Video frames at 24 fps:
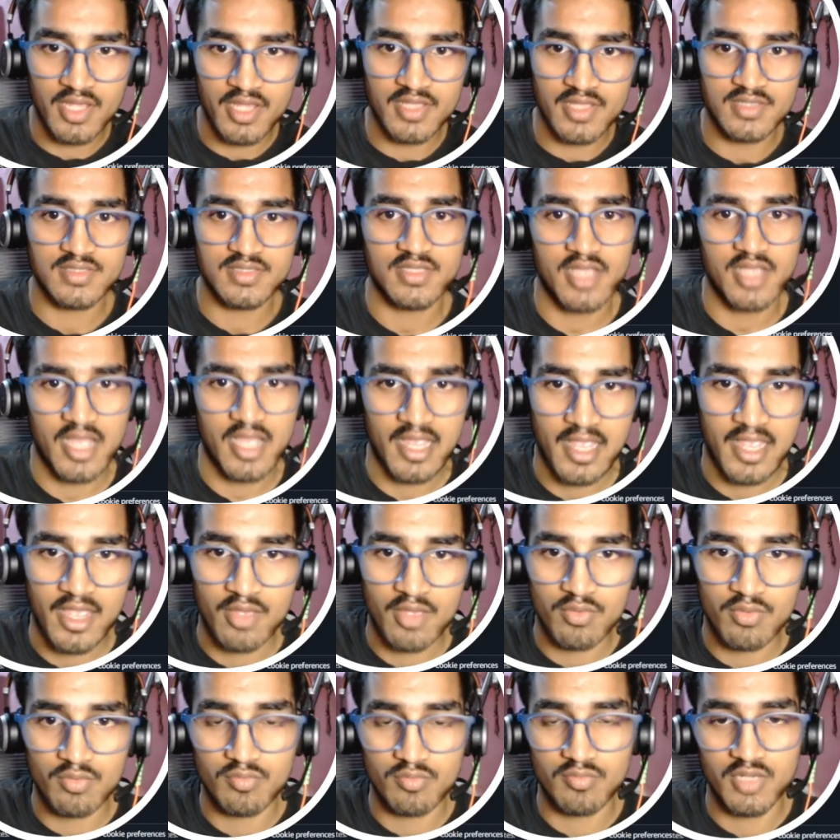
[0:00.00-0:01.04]
as I
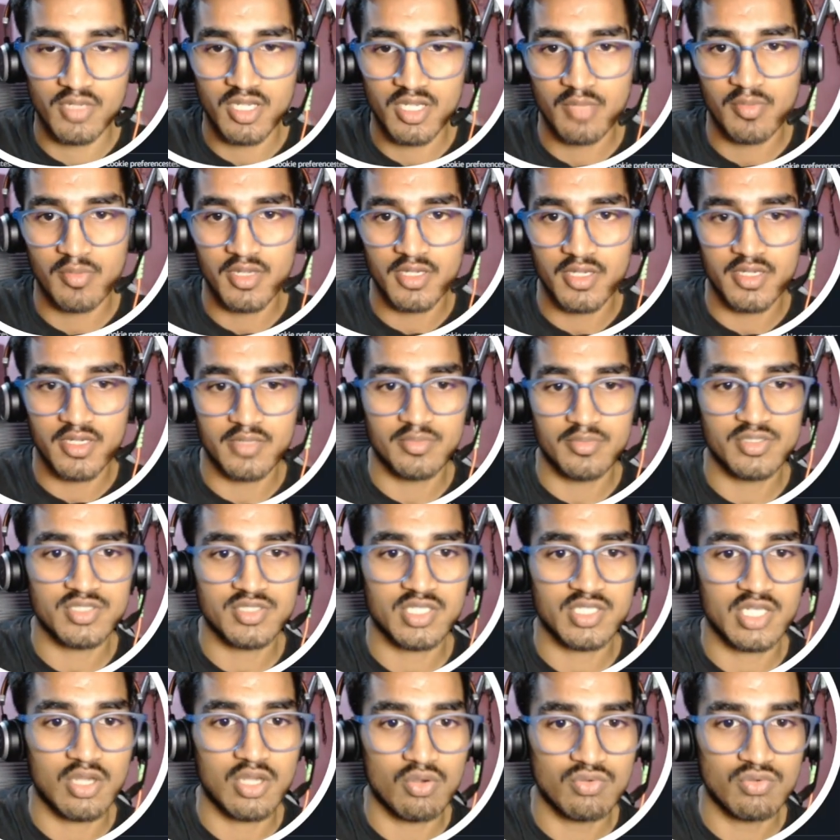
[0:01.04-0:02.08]
have multiple AWS
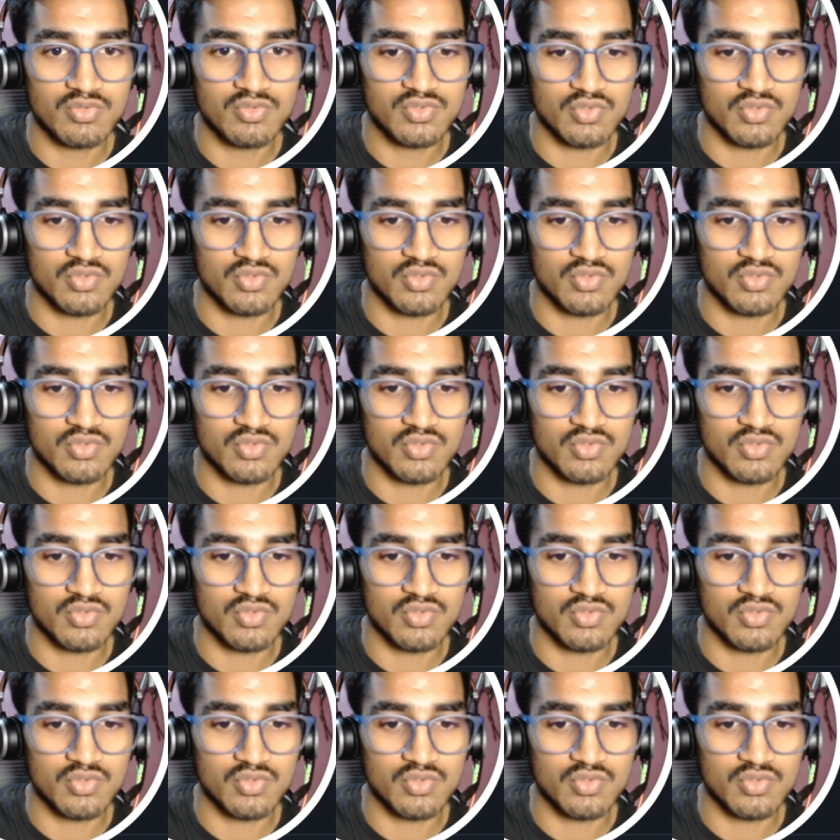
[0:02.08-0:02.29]
accounts.